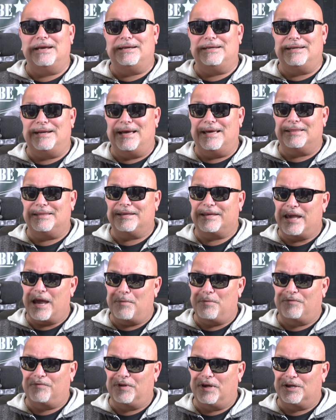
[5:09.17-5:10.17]
Not the
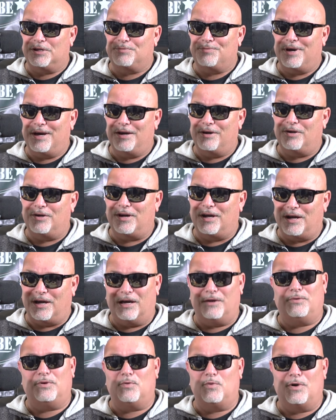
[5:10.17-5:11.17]
camouflage pattern
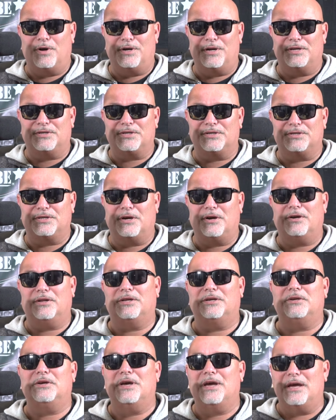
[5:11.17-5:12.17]
I would want
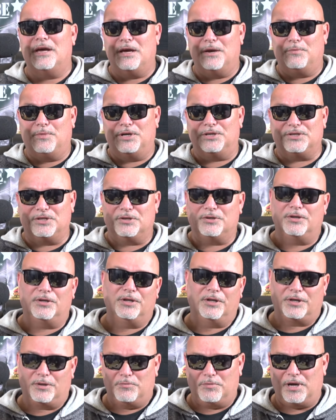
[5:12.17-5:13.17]
necessarily, but it's a
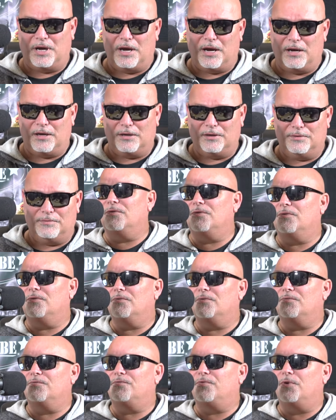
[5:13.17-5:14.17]
good-looking bag.
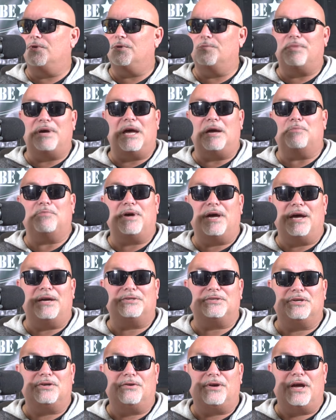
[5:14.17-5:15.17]
For the
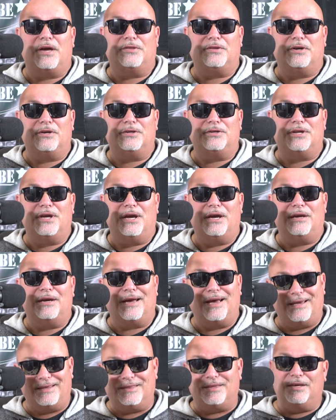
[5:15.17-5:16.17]
backpacks that are out there today,
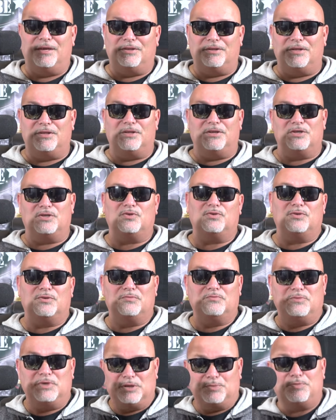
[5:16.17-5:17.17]
I think that this
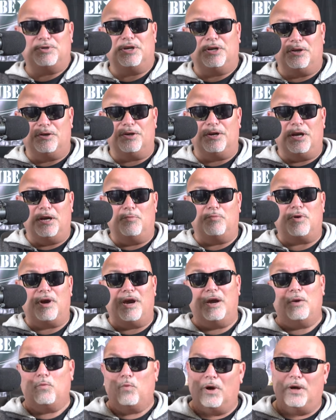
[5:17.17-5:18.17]
this particular name
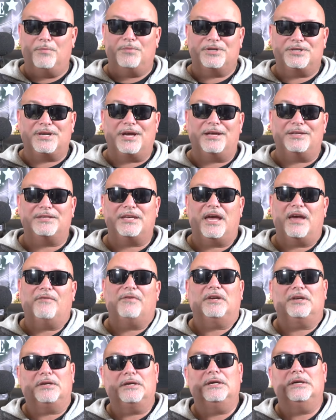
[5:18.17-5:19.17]
brand, one besides
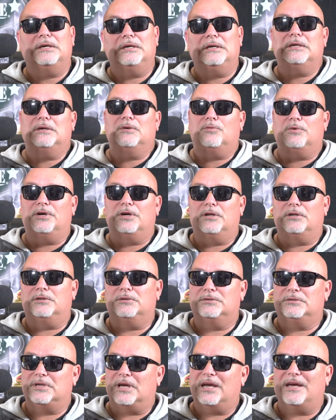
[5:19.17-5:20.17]
having, well,
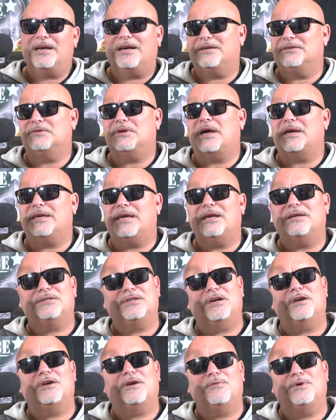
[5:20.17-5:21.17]
I, I can't
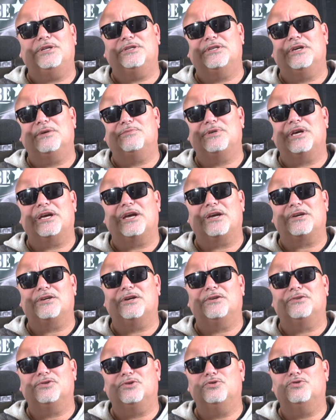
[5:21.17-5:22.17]
tell you how many times I got
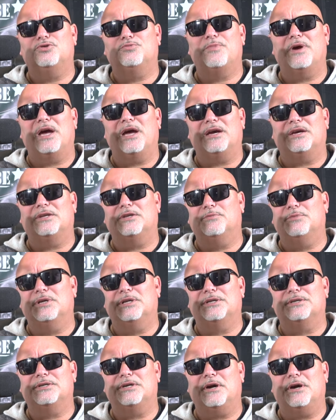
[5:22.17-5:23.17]
called douchebag in the
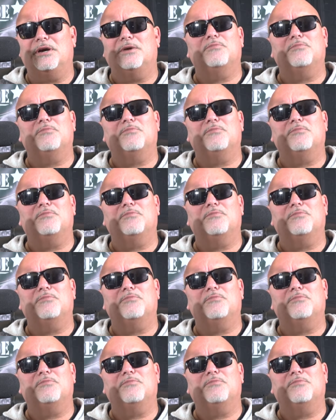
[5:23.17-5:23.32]
military.